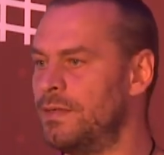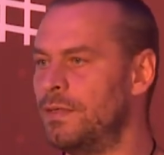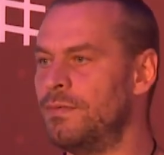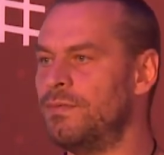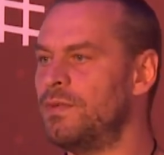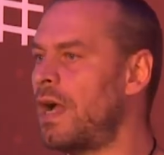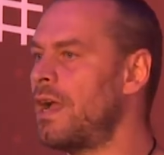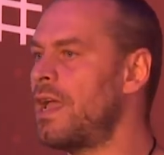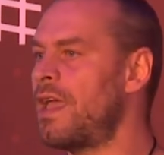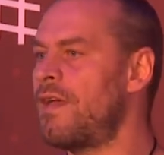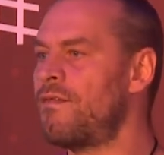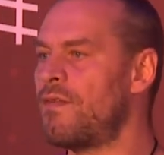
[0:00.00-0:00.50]

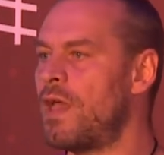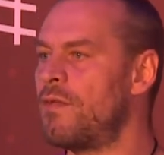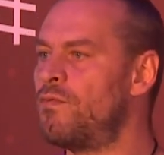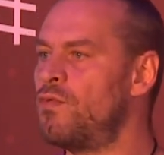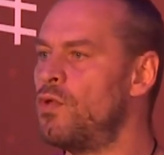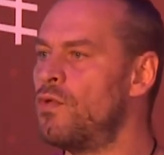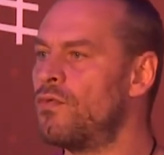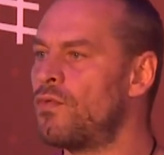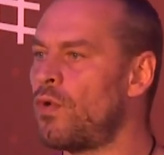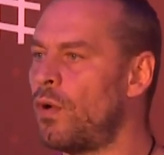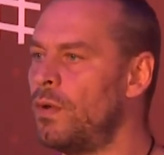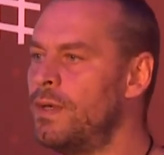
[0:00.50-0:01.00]
I have a
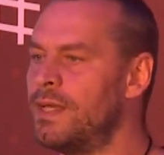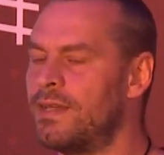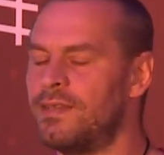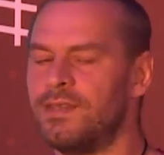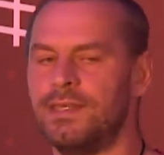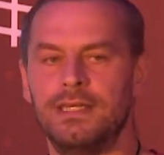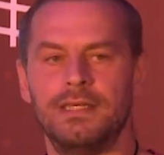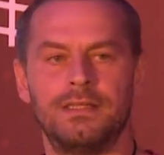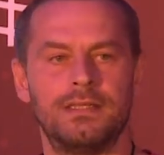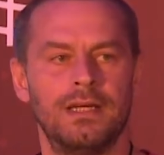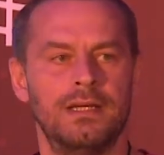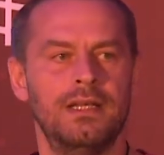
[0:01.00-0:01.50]
few colleagues
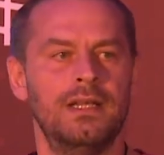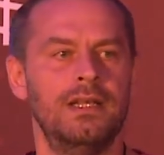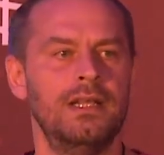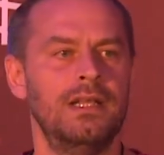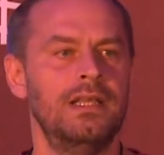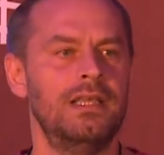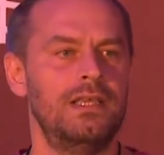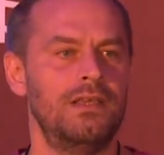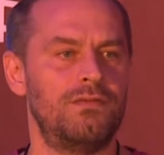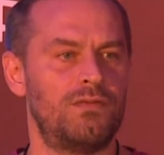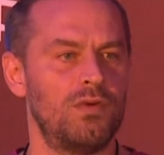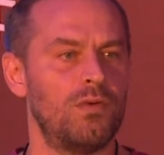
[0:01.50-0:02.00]
here.
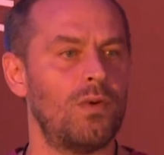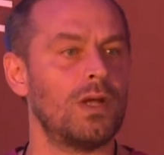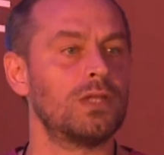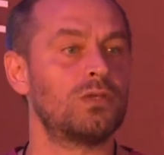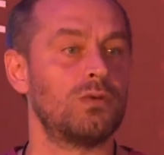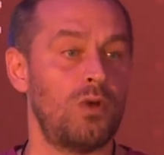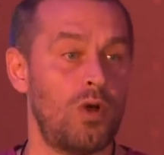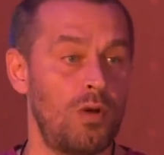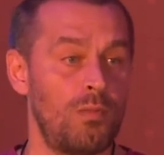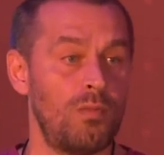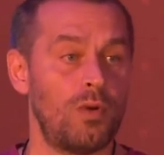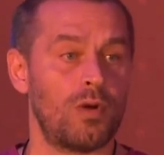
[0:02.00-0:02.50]
If you want to
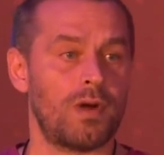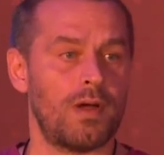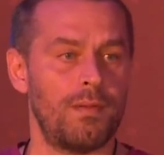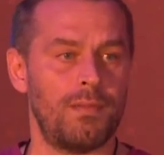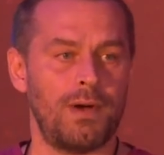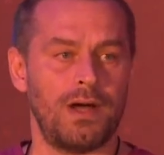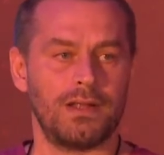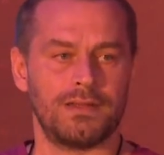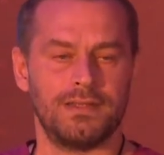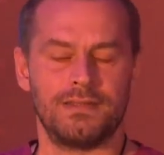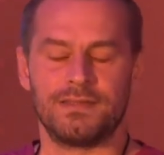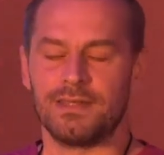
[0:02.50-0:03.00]
learn more
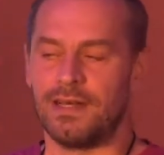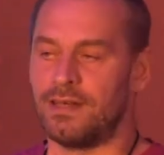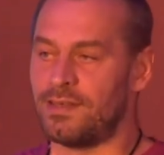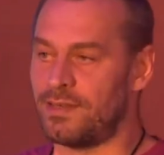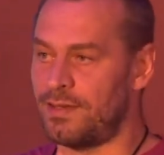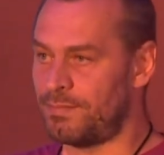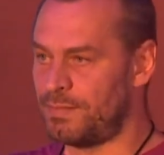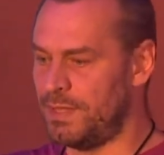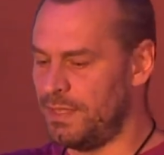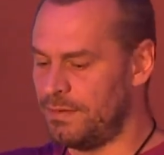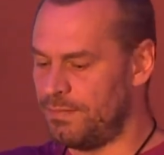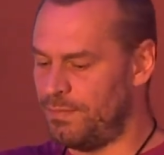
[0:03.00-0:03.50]
about
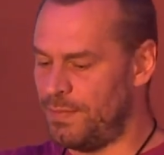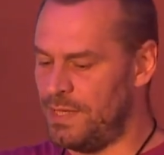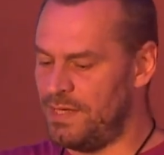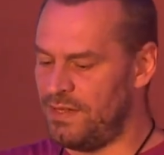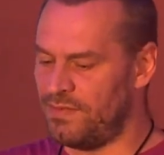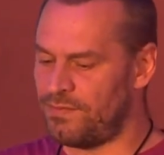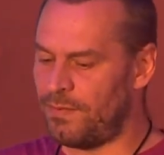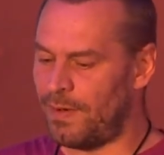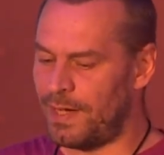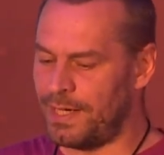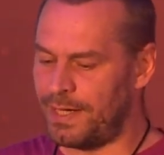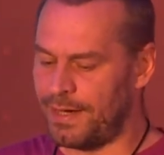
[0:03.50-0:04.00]
Interceptd,
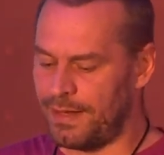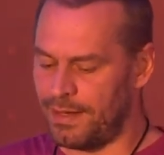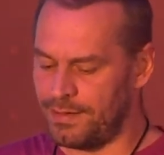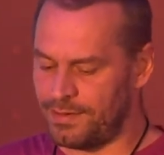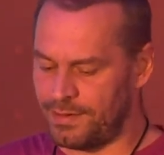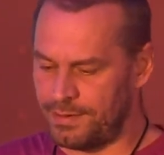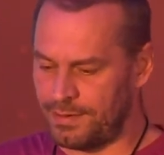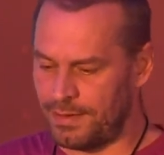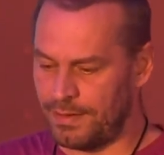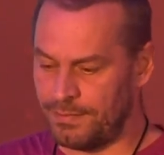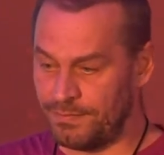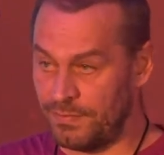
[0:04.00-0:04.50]
please find
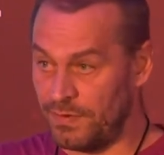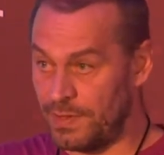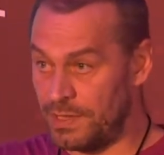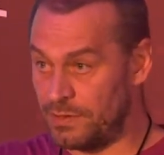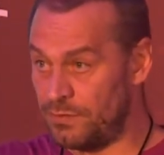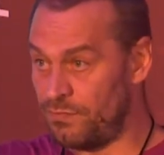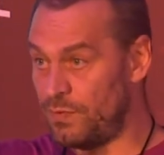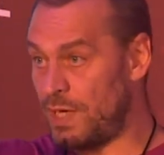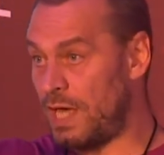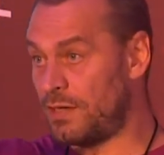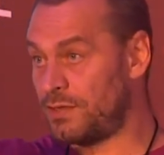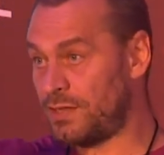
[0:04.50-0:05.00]
us.
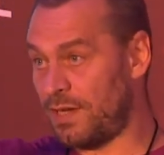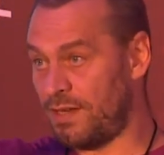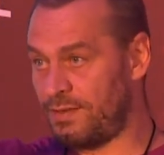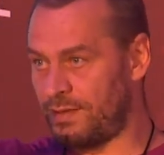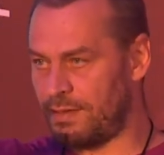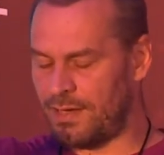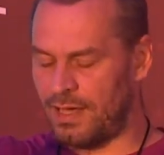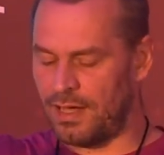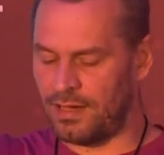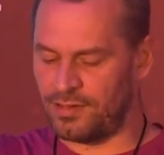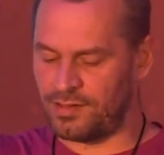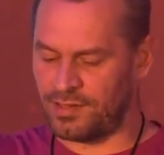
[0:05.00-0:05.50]
We are
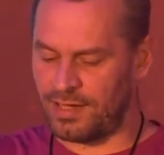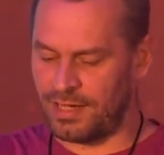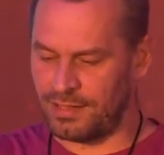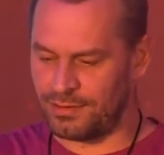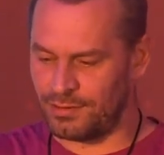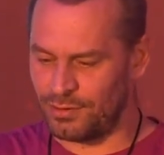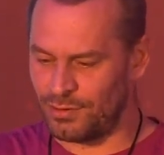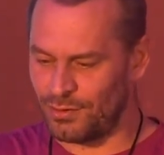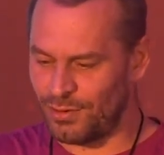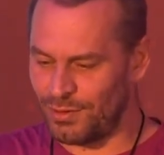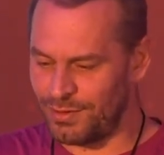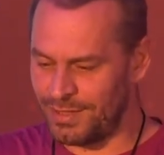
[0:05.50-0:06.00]
just outside
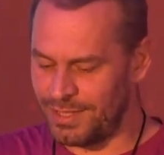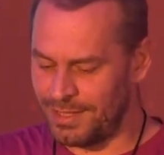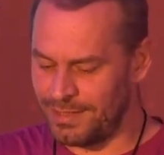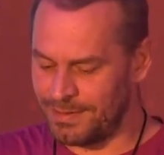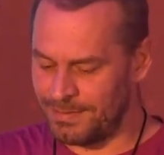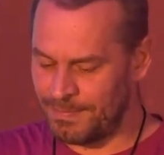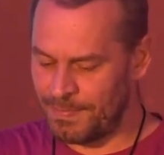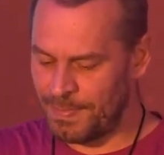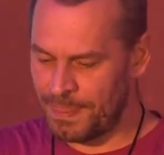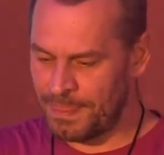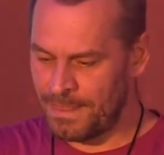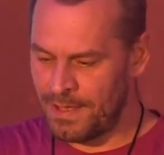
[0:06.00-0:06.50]
the door here.
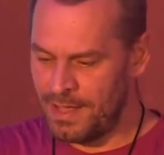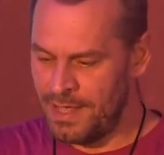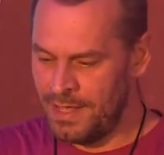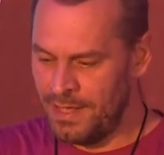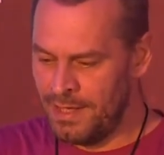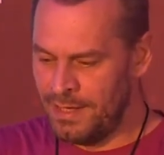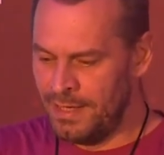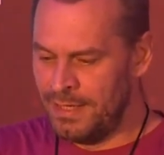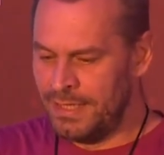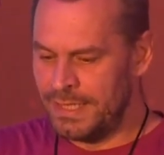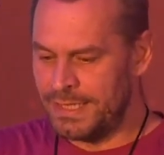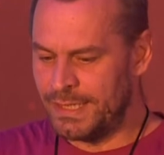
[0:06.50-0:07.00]

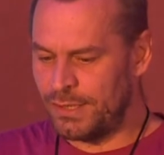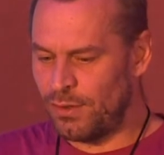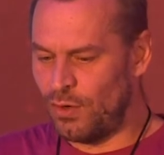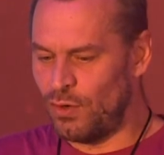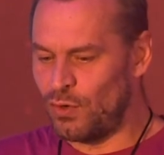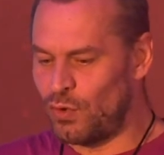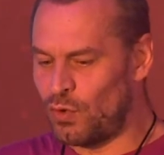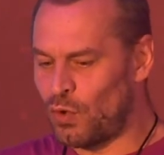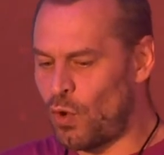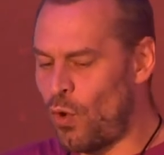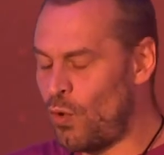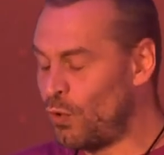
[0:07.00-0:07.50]
So
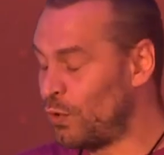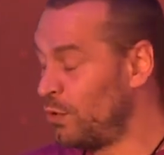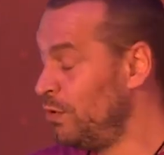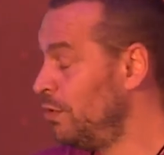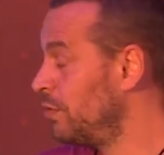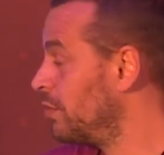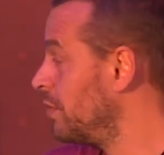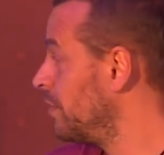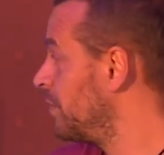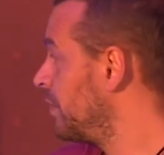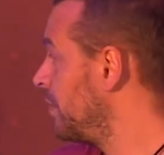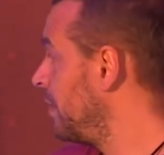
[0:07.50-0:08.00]

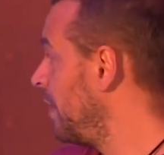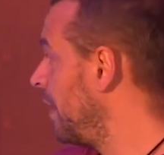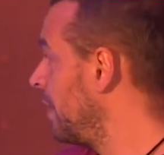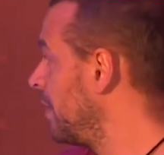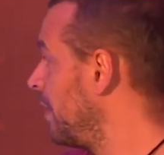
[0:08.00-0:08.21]
conclusion slide.